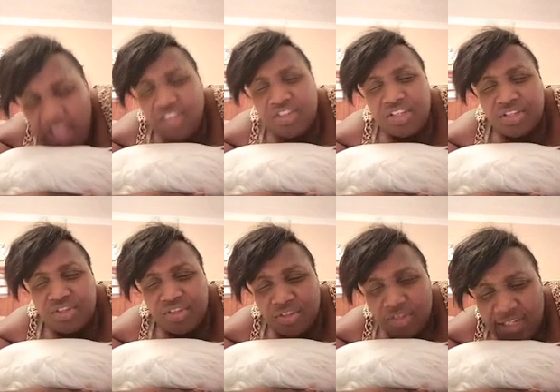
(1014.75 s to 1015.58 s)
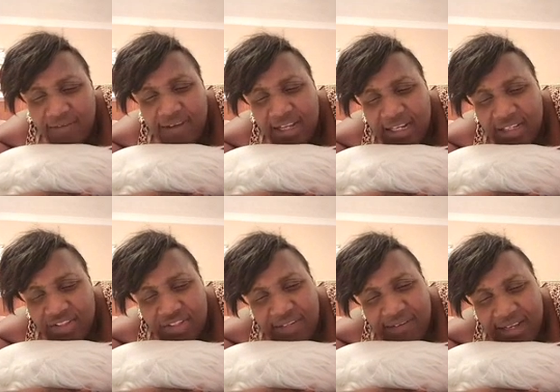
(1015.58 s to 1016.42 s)
She, she, she never she
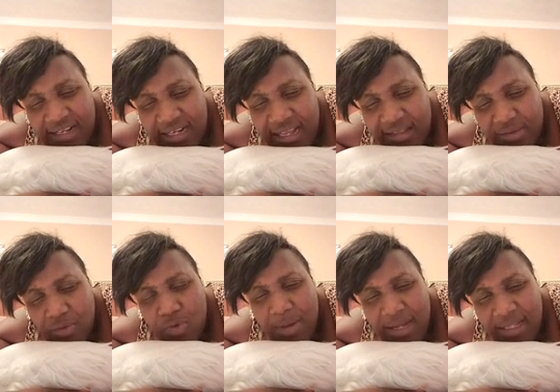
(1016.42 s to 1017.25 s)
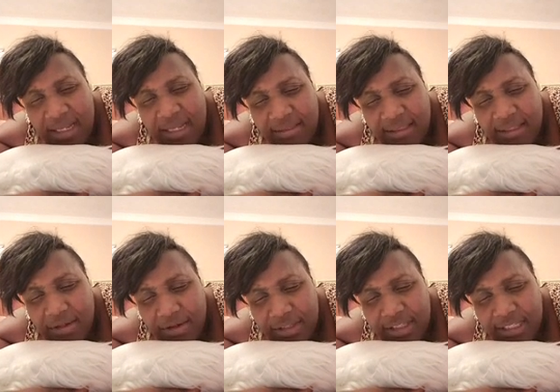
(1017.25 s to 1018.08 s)
never class the woman and say
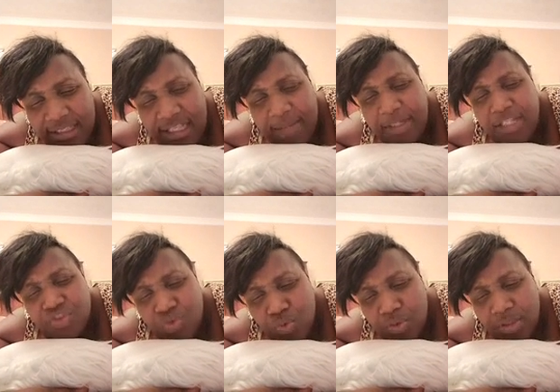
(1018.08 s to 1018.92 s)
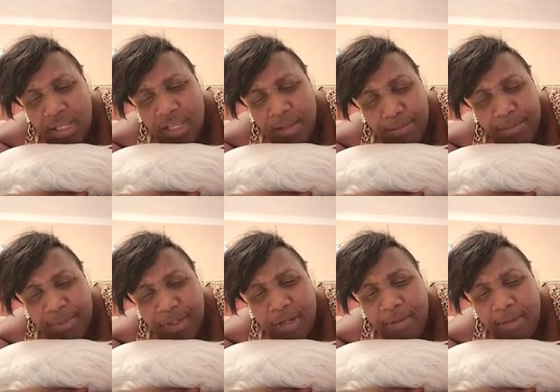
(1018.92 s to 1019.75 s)
dirty. Tell me the truth. Me
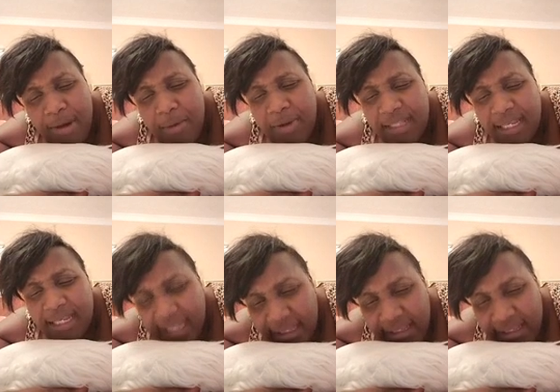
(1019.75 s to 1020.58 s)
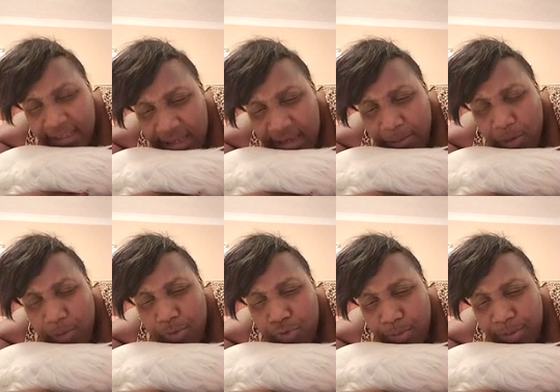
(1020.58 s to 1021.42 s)
no remember where they there, but
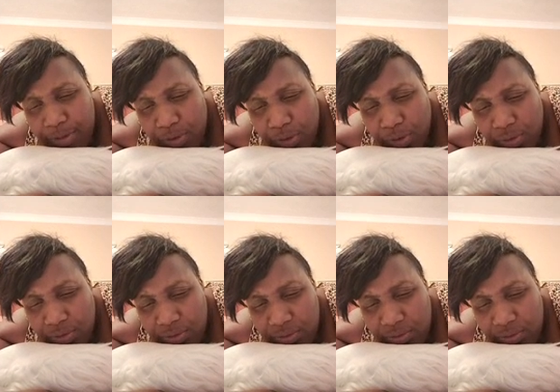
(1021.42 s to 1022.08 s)
me rub it out.